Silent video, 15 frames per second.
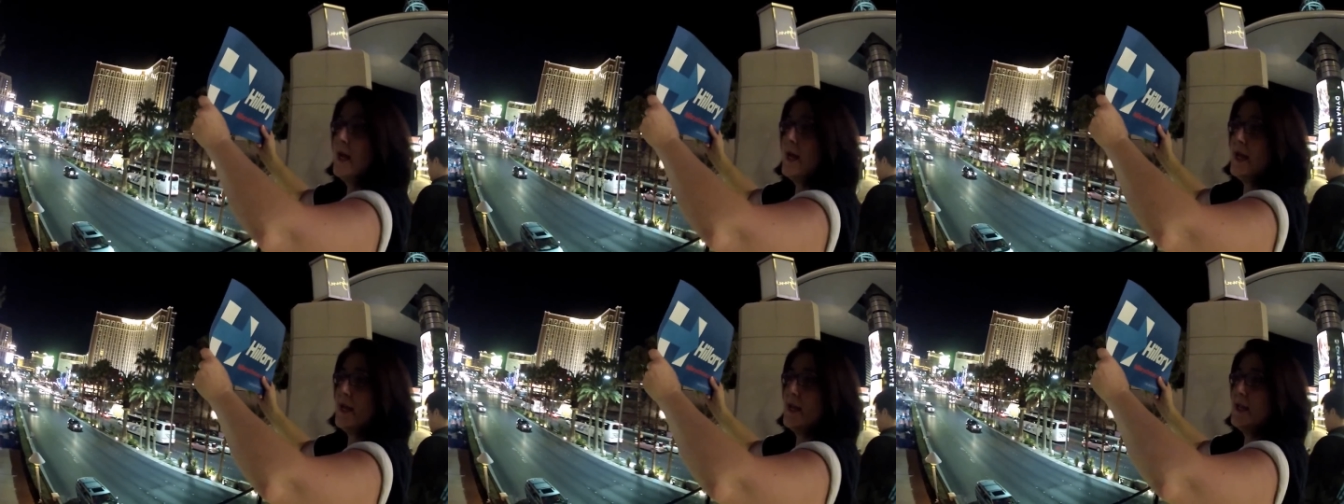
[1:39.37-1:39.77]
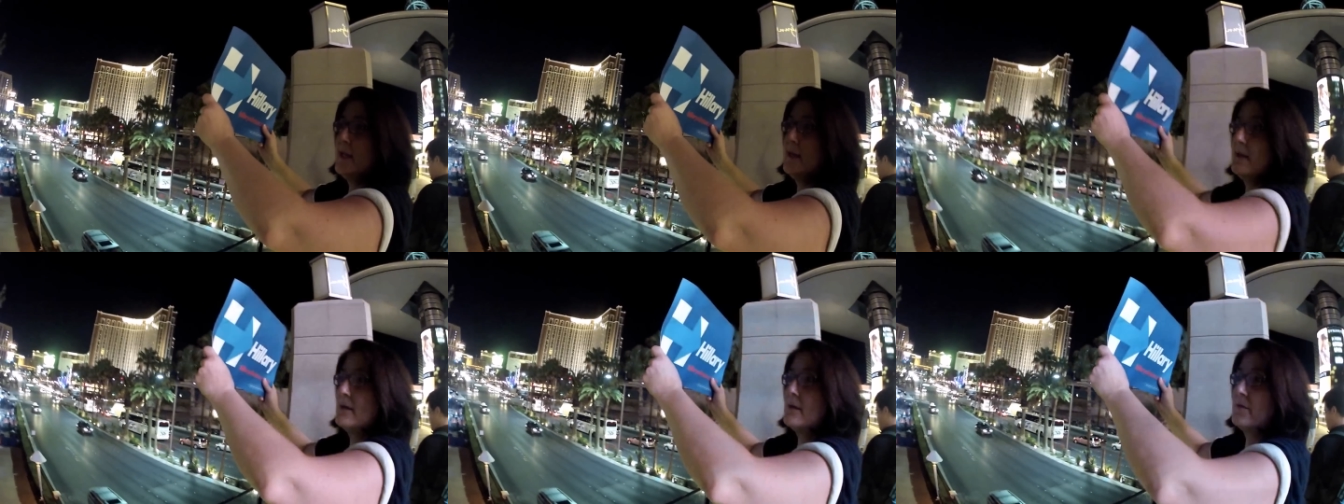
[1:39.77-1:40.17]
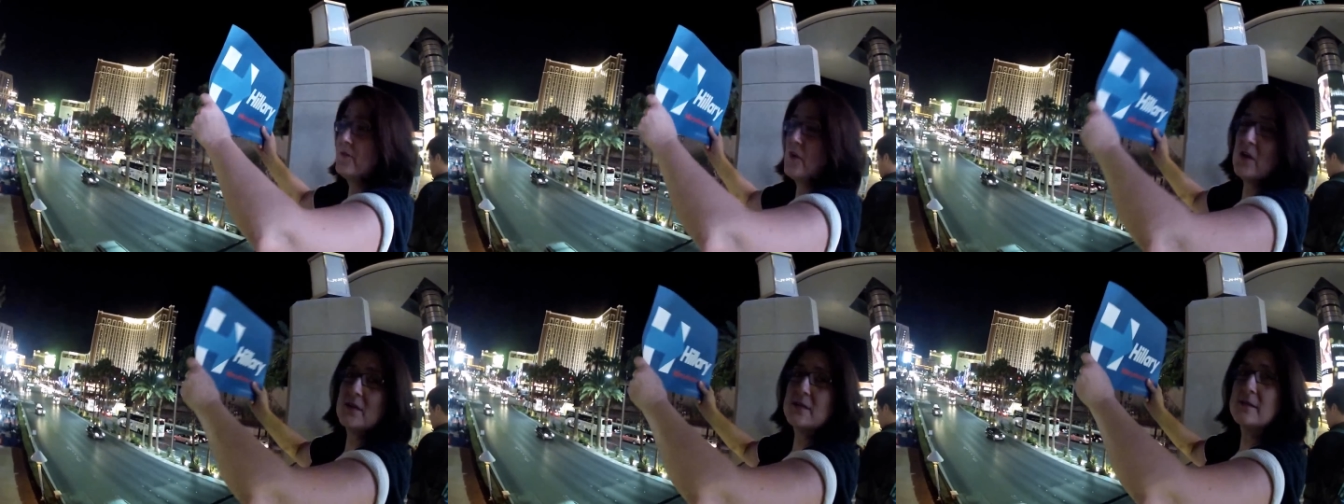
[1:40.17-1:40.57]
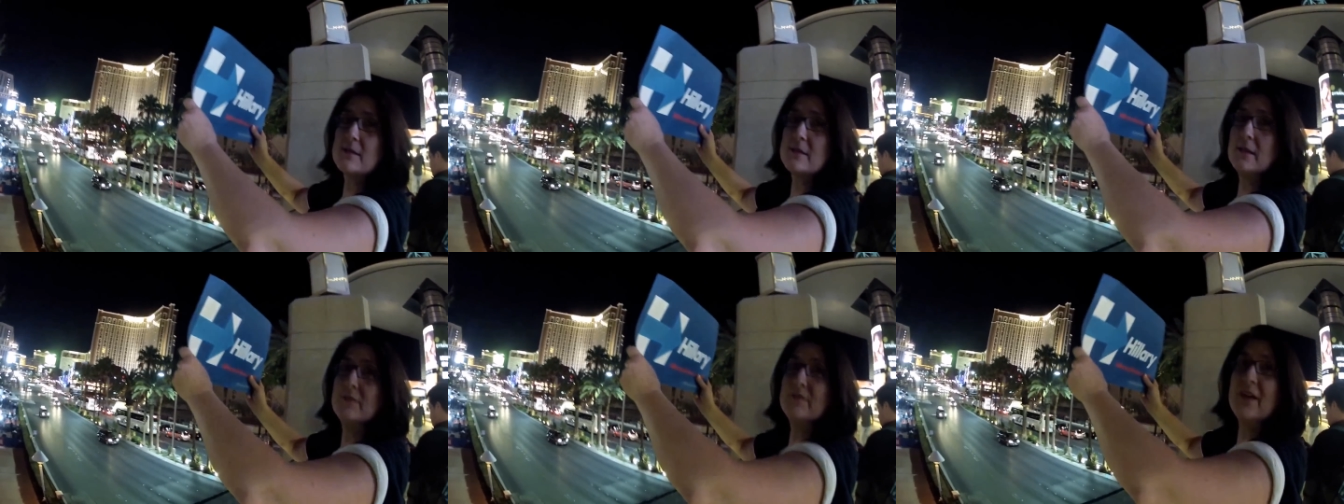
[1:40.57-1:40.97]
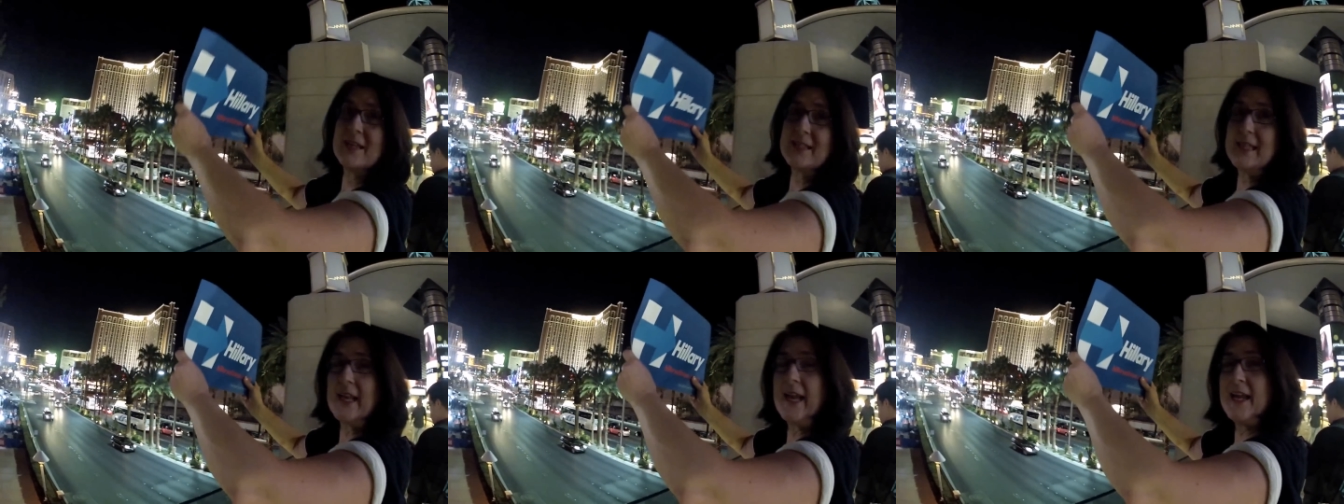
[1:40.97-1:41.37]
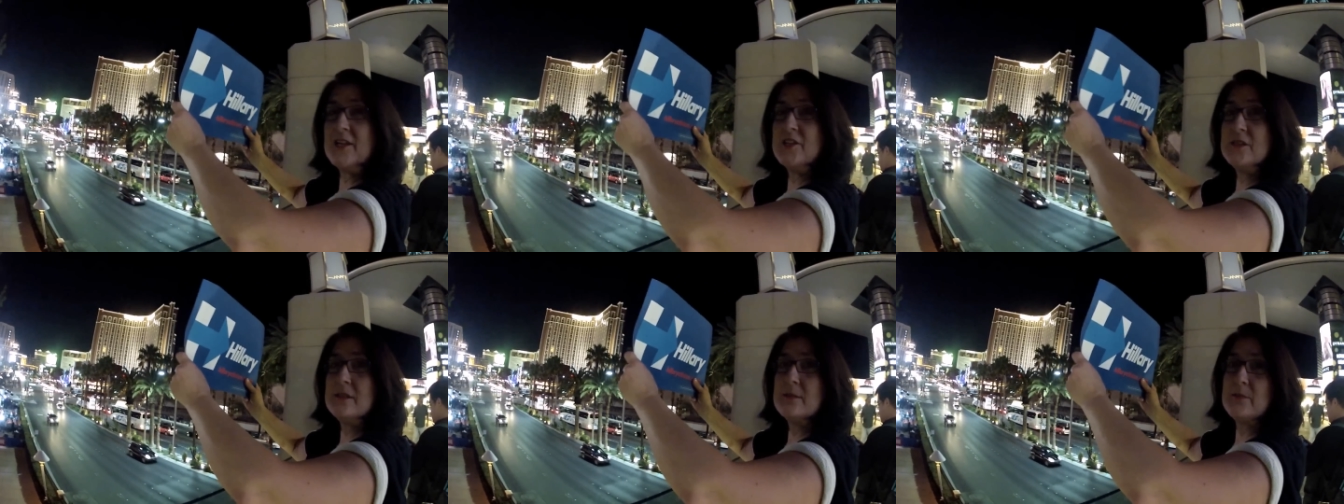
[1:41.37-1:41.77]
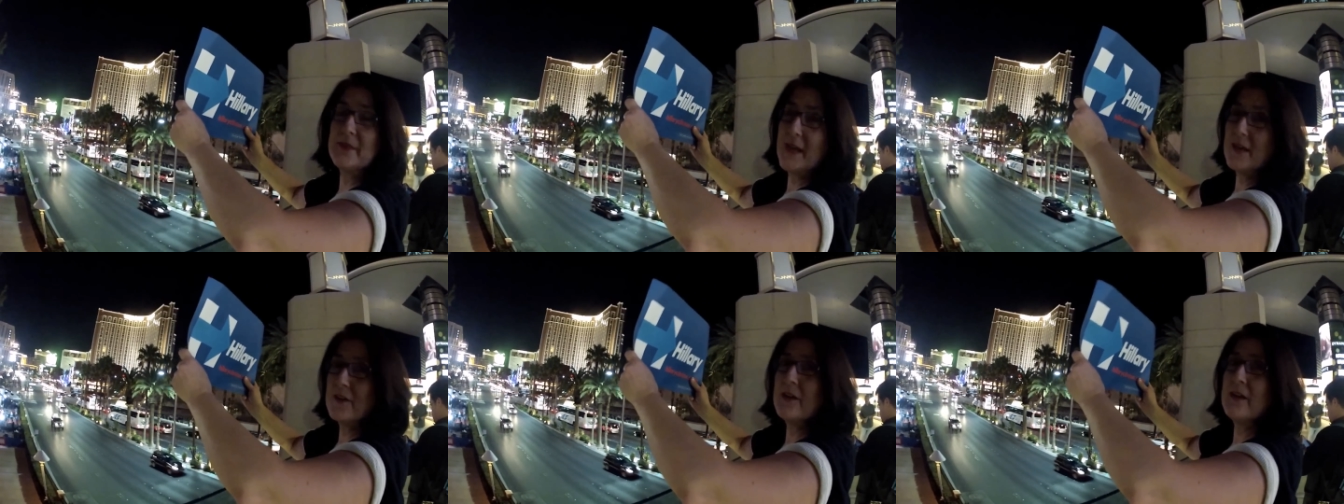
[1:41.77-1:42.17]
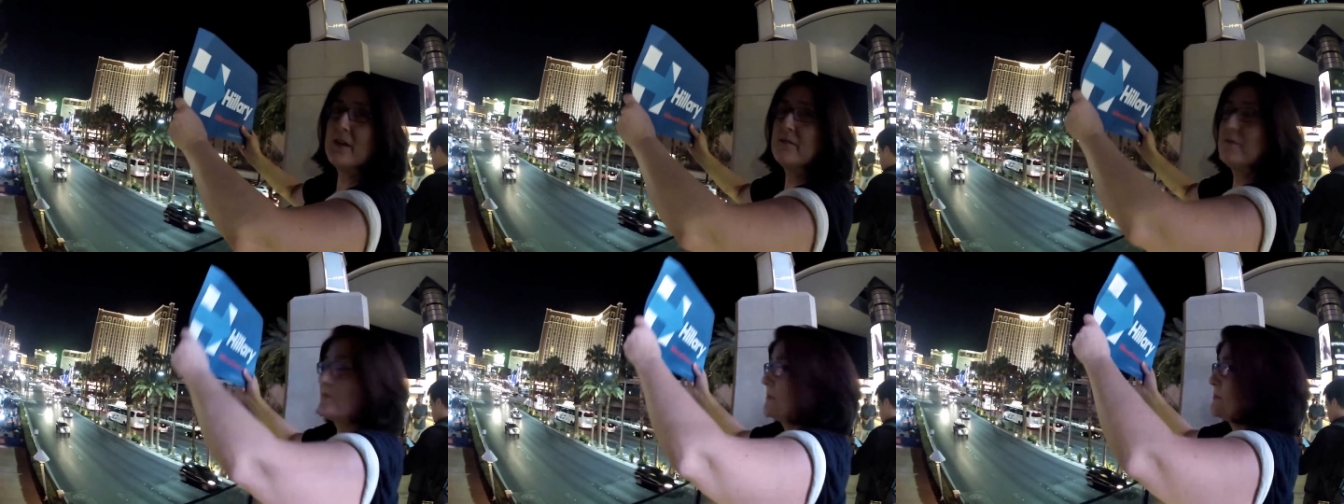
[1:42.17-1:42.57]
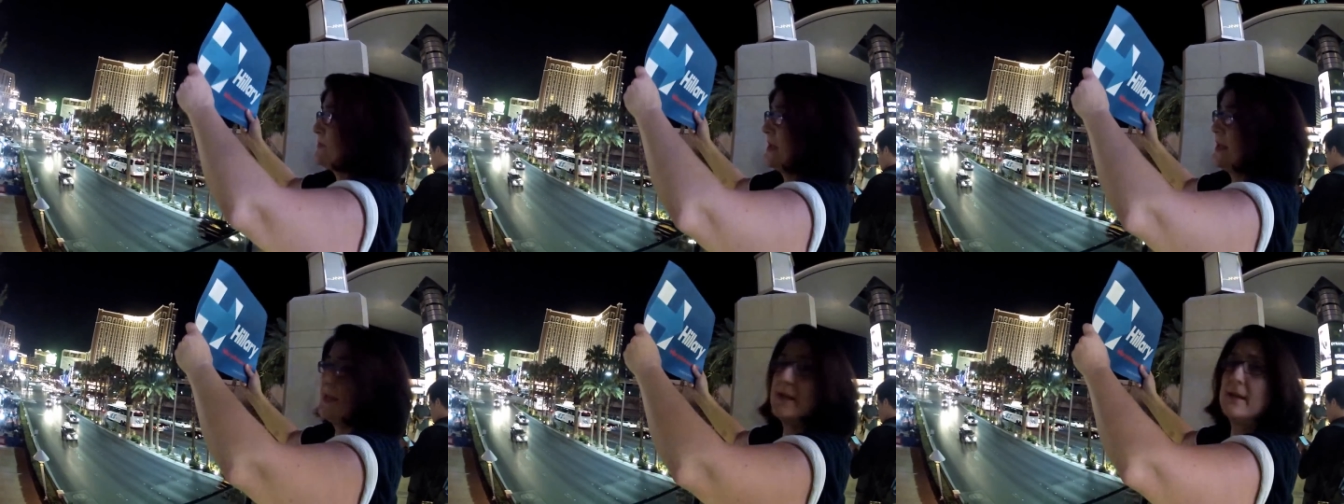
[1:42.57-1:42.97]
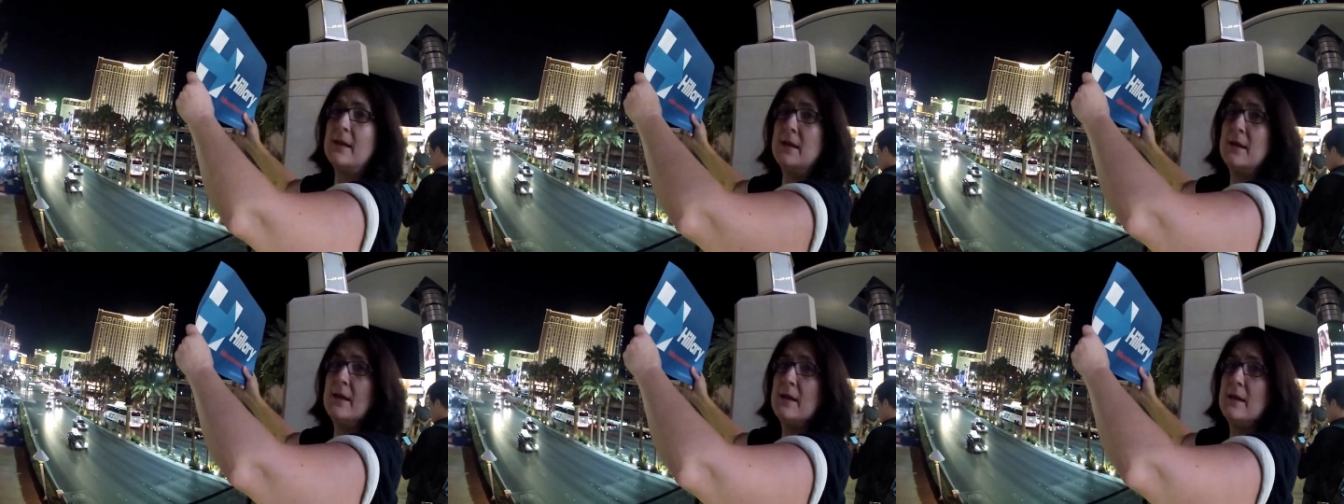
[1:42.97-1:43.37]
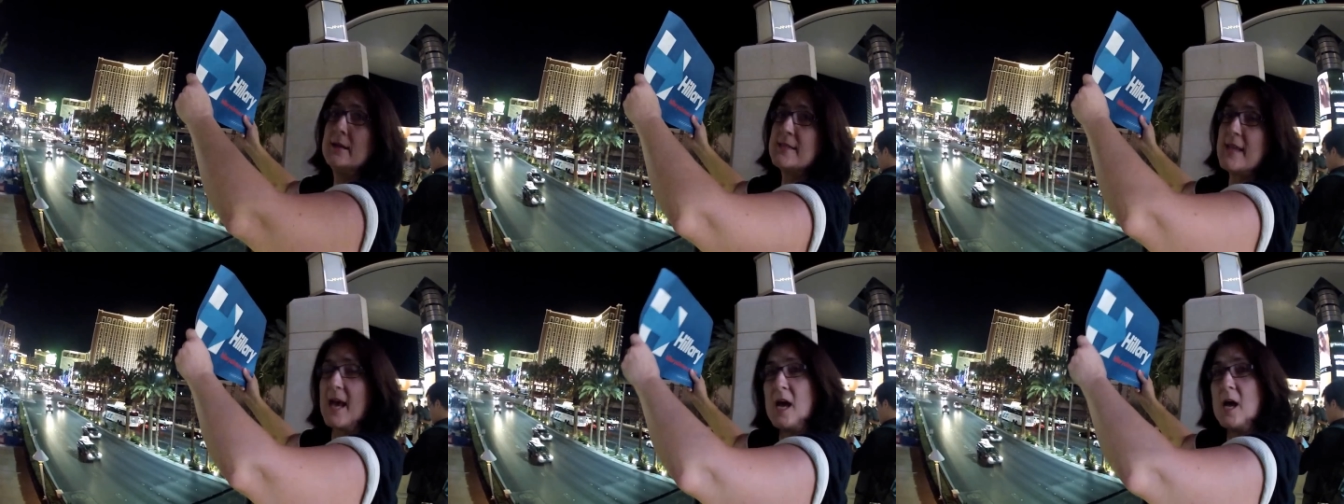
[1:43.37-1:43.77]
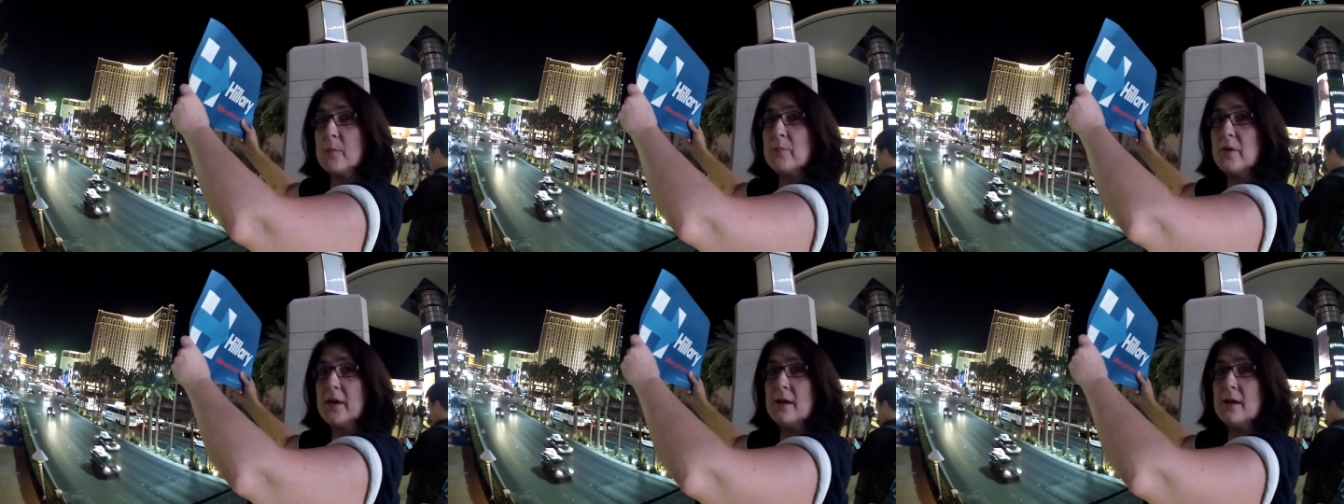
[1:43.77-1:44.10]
in false investigations when that could have been to help